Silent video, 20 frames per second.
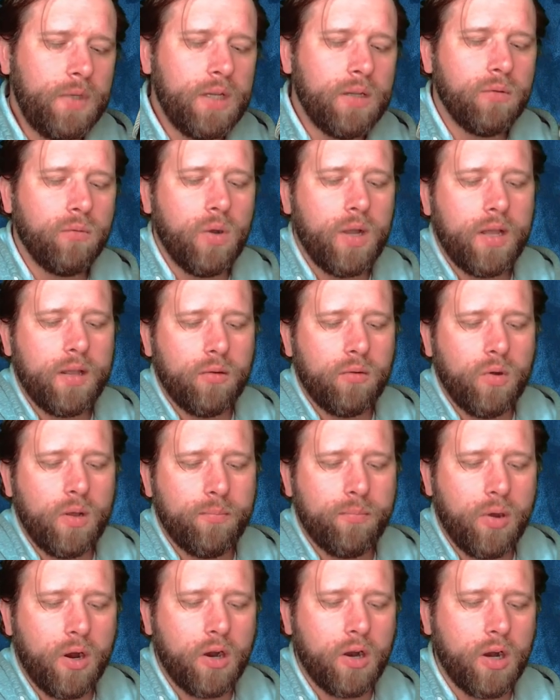what
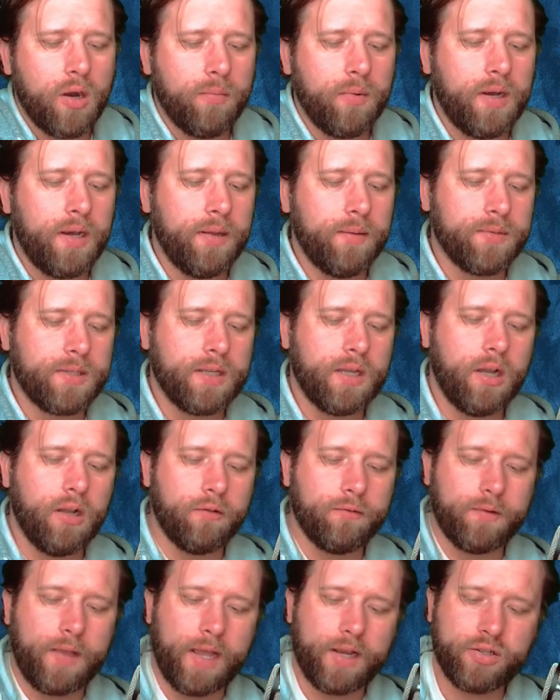what Bart Ehrman
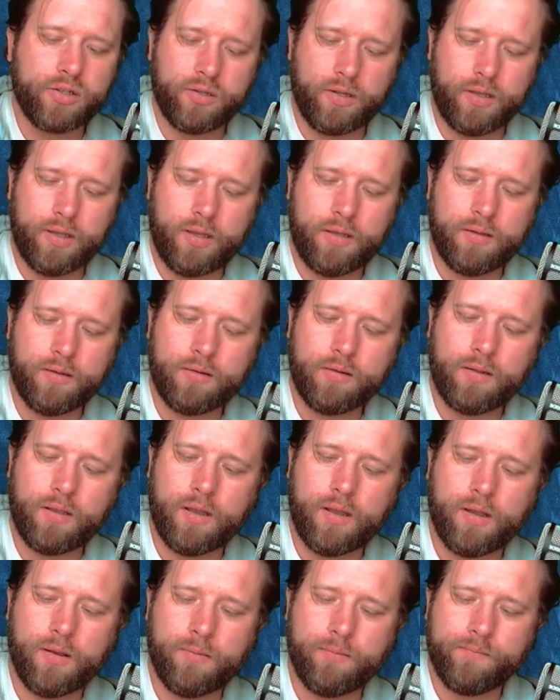himself actually
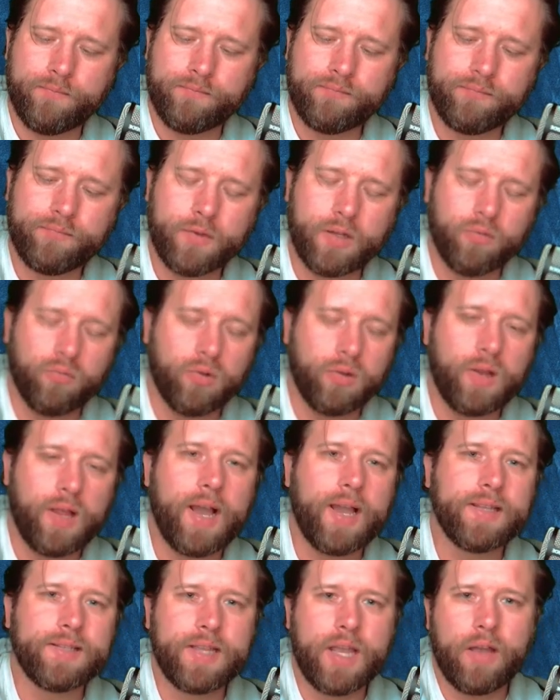um,
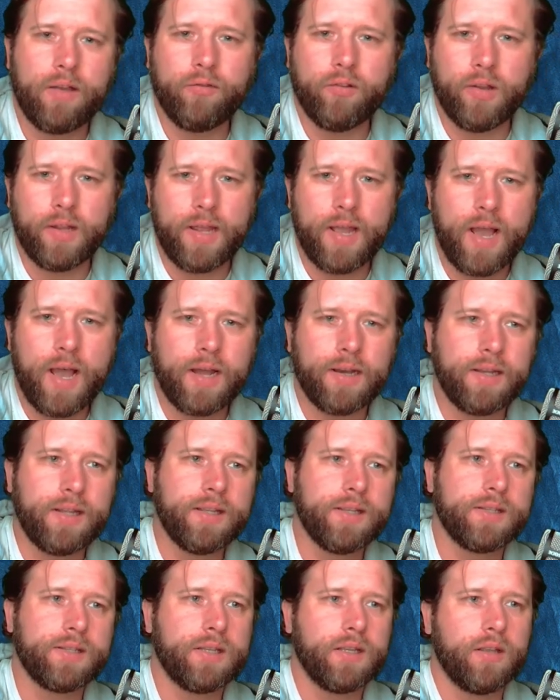relies heavily on
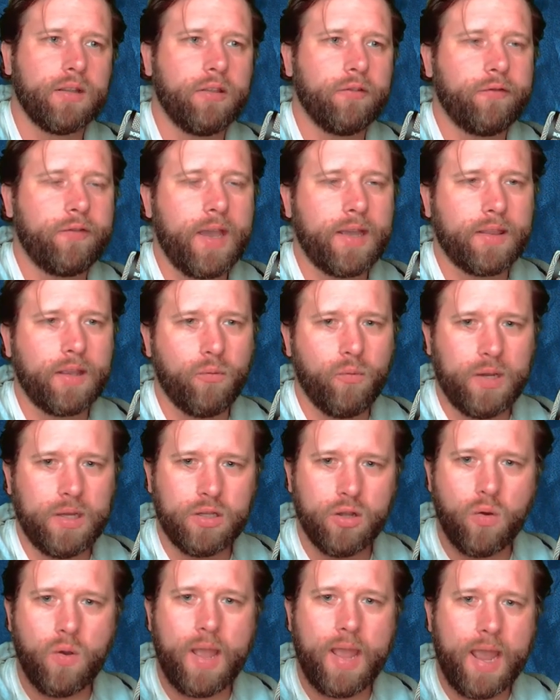is uh, the fact that we
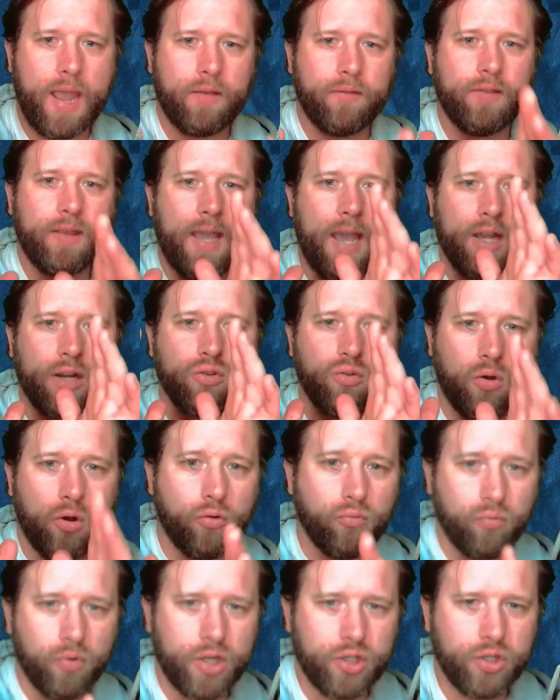don't have the
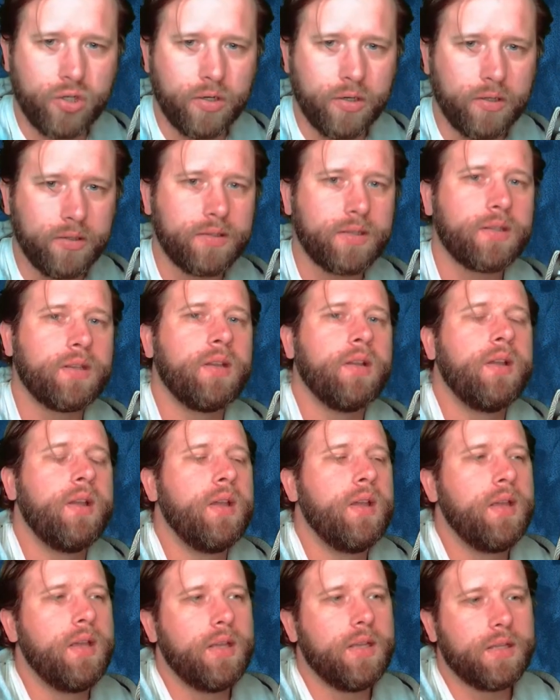actual originals.
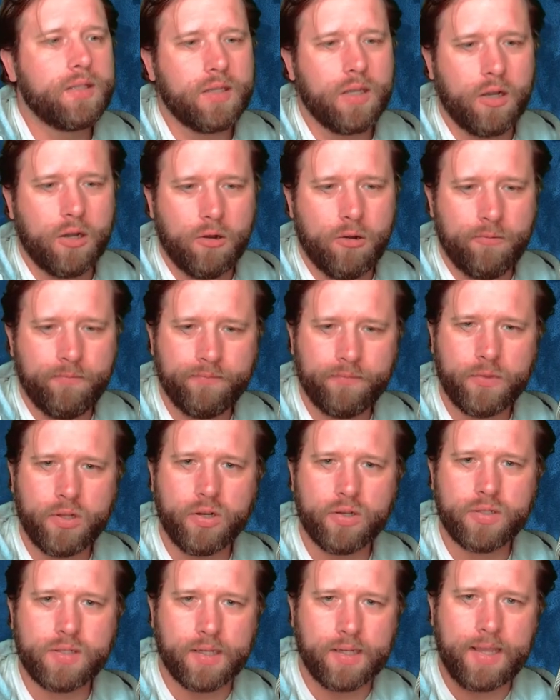So
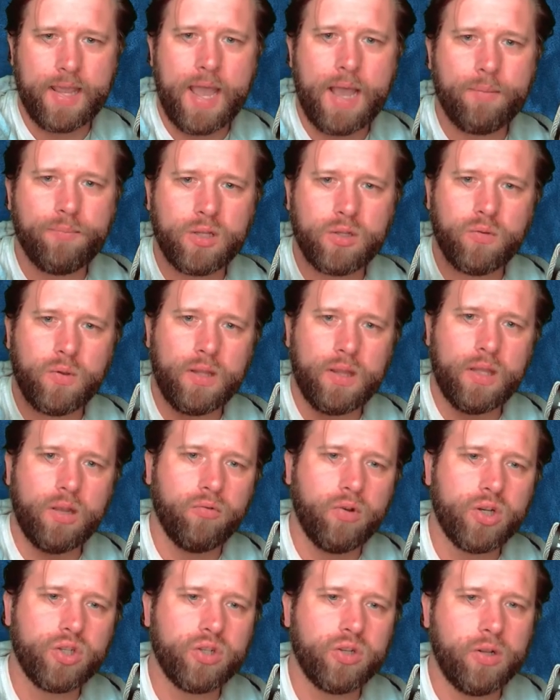there's a gap between the
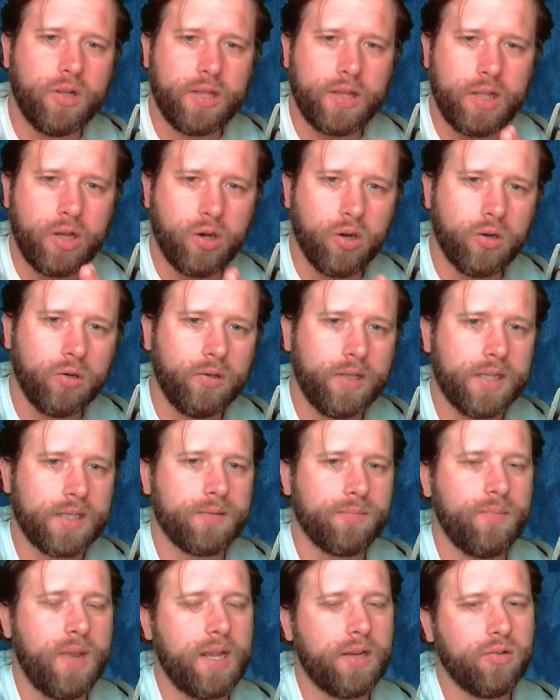original and the
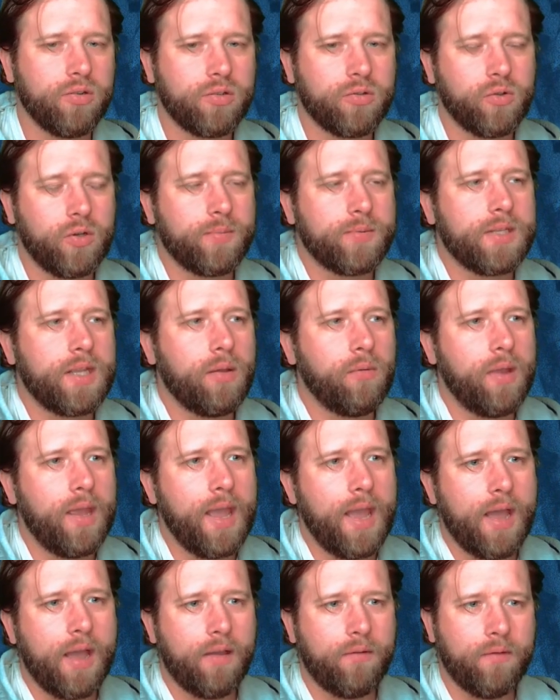earliest manuscripts that we
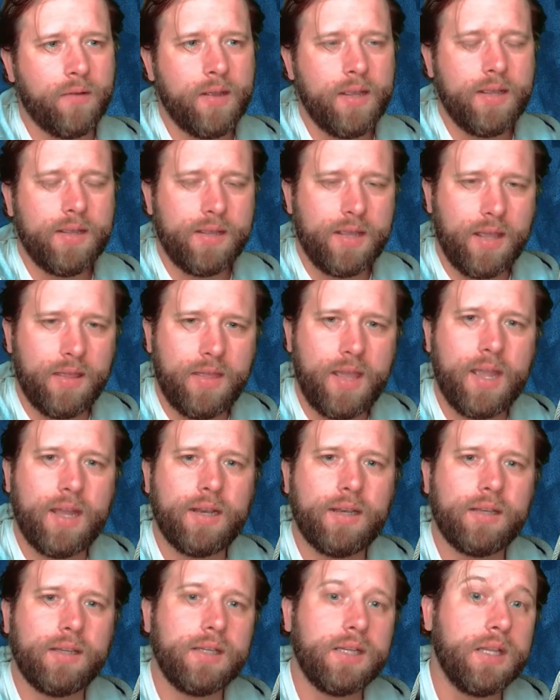have, and
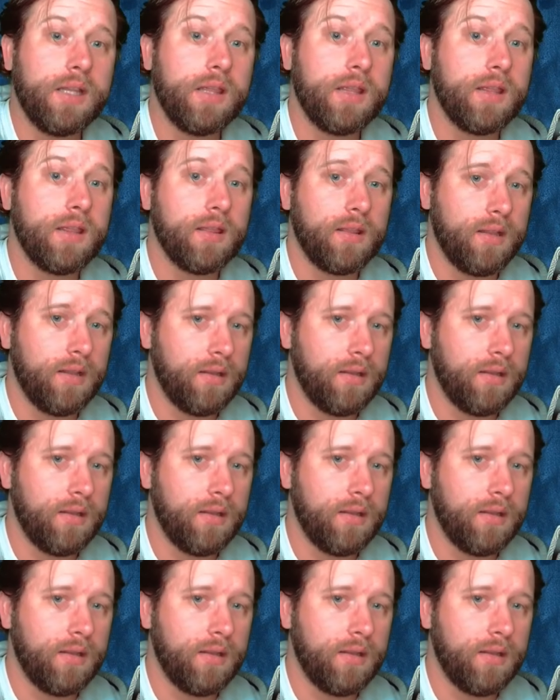then in